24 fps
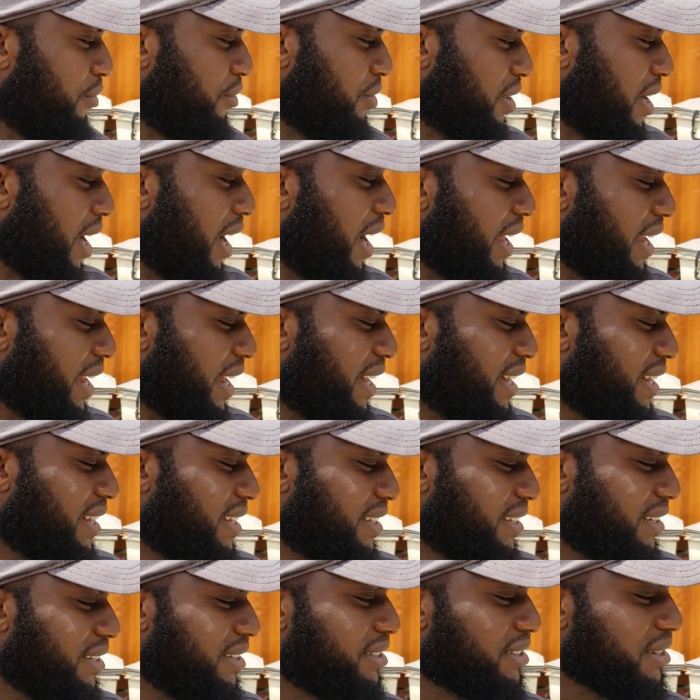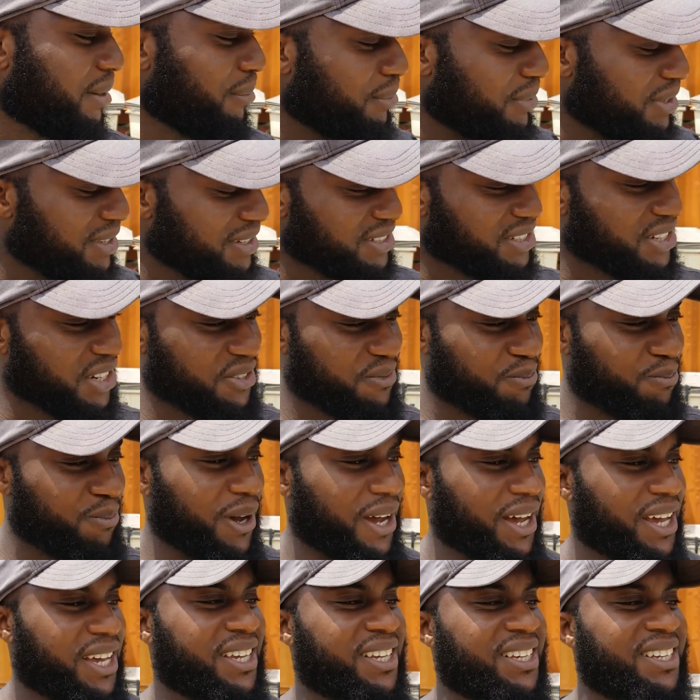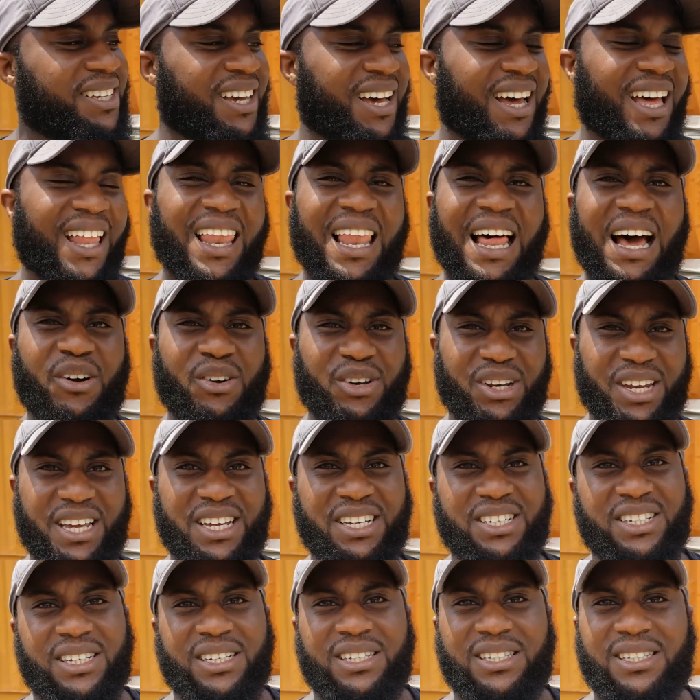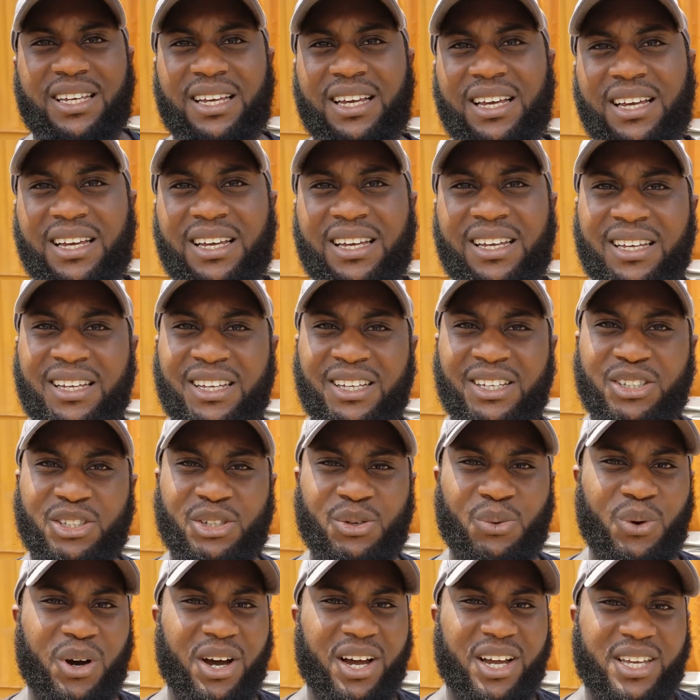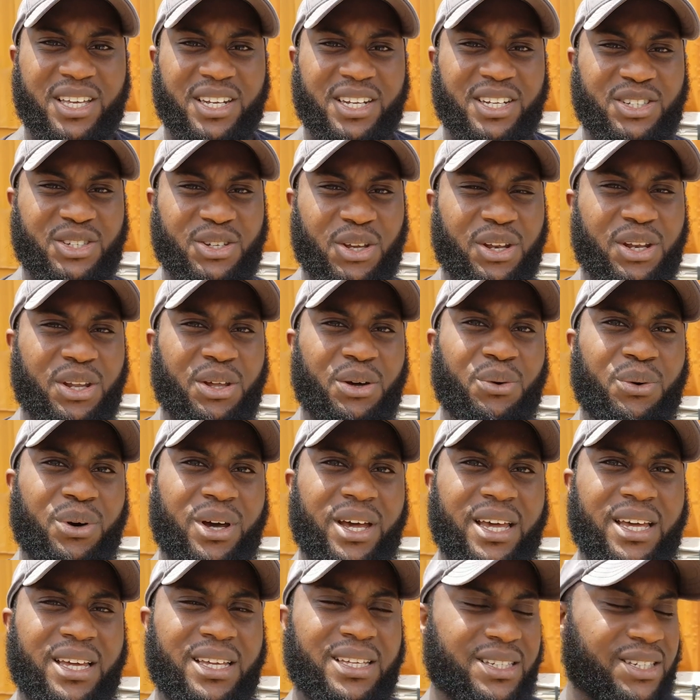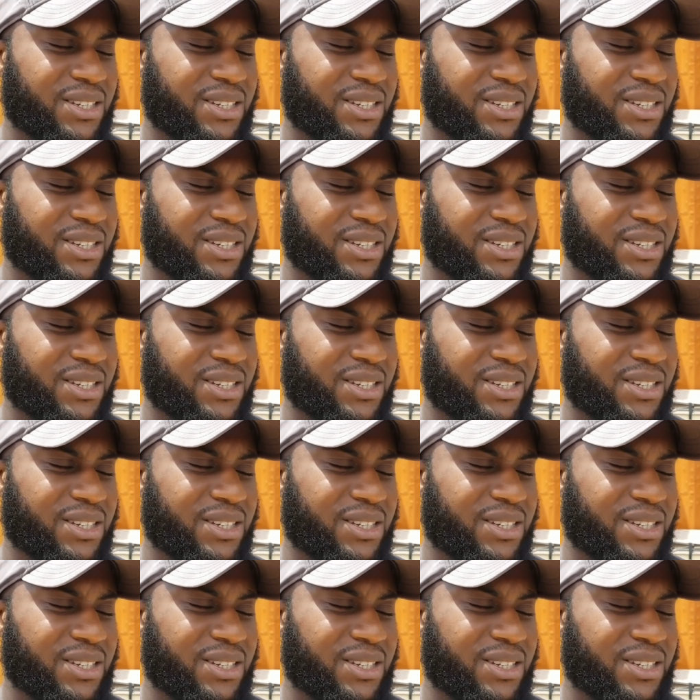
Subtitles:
Ghana, simply just by allowing nature to work in its own little way.